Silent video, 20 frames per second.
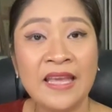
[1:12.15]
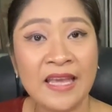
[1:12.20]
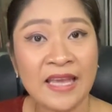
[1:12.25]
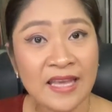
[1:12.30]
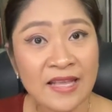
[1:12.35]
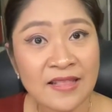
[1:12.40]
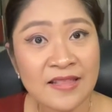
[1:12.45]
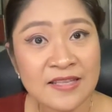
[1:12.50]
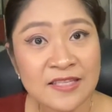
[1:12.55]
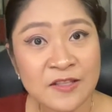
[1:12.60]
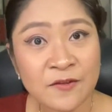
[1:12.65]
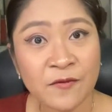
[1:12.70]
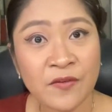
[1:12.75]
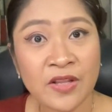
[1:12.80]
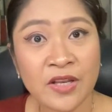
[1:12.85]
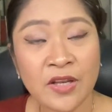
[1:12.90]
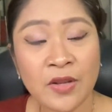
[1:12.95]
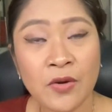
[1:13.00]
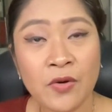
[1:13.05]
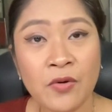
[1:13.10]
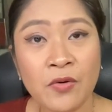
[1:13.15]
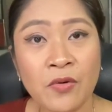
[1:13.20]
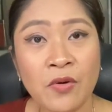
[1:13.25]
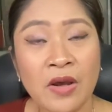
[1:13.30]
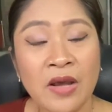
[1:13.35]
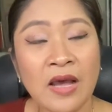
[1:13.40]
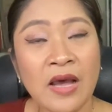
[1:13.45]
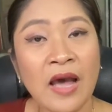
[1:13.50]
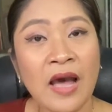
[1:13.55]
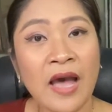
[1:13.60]
In this video,
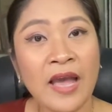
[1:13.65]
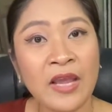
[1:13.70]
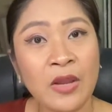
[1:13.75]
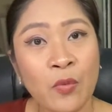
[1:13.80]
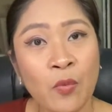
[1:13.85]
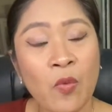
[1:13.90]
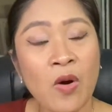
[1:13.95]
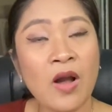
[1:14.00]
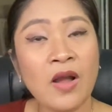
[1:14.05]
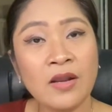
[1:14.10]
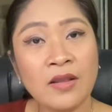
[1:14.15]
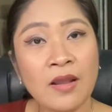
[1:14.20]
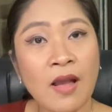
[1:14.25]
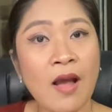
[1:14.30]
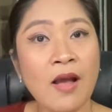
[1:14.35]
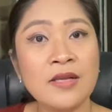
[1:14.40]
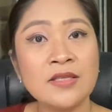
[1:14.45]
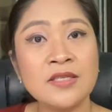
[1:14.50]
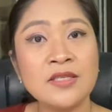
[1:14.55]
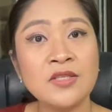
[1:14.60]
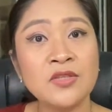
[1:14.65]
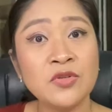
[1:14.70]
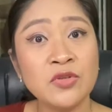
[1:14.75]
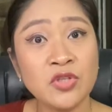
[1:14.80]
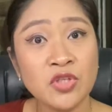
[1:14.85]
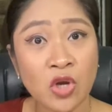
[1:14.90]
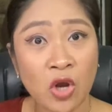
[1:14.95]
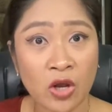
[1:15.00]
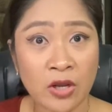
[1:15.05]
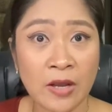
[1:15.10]
I want us to
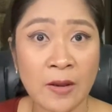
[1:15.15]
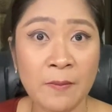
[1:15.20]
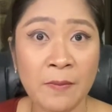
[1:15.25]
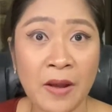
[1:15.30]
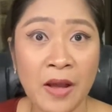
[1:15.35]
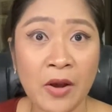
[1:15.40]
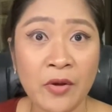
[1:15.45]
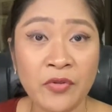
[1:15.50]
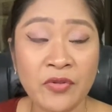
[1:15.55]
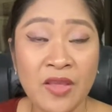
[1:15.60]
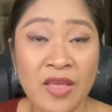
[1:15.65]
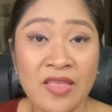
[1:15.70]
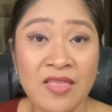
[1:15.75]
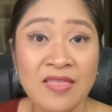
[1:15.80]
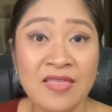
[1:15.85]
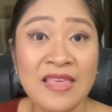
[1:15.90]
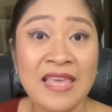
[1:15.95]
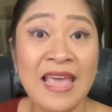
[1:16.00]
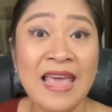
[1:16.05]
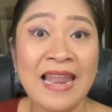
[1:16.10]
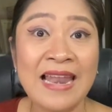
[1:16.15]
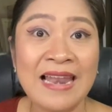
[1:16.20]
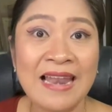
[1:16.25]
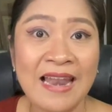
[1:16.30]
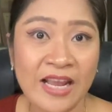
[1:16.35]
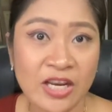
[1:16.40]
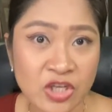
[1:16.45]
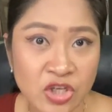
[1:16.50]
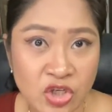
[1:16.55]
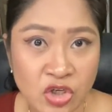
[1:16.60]
talk about the
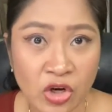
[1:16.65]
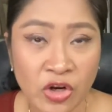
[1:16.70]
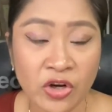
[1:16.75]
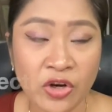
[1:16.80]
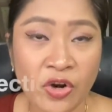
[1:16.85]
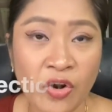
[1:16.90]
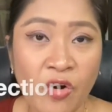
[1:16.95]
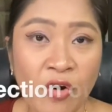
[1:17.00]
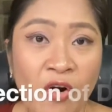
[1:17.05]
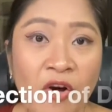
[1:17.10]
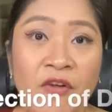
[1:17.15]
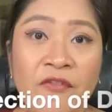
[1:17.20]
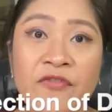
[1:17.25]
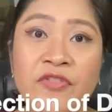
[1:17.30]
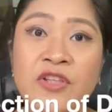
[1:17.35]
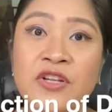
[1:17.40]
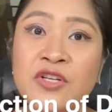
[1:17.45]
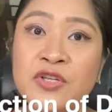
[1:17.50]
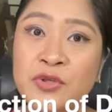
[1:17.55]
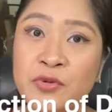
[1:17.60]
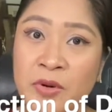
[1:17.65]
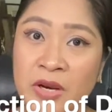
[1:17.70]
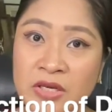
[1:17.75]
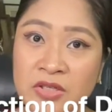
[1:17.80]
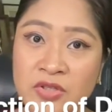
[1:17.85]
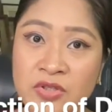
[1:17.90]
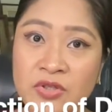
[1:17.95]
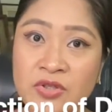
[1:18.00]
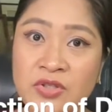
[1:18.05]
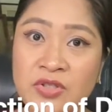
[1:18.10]
election of the
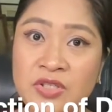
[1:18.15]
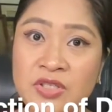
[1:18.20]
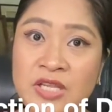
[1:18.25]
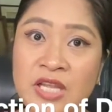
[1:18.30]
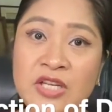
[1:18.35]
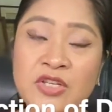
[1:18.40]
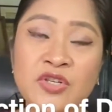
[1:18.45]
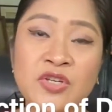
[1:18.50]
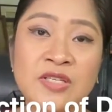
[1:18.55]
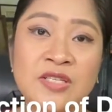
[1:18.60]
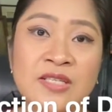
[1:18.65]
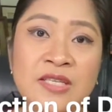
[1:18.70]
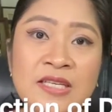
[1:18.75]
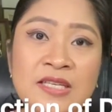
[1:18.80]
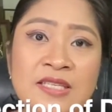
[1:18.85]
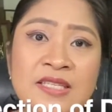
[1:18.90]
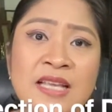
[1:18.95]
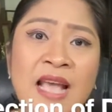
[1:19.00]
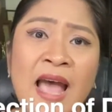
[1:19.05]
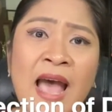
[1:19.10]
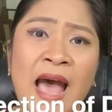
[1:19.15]
directors and trustees.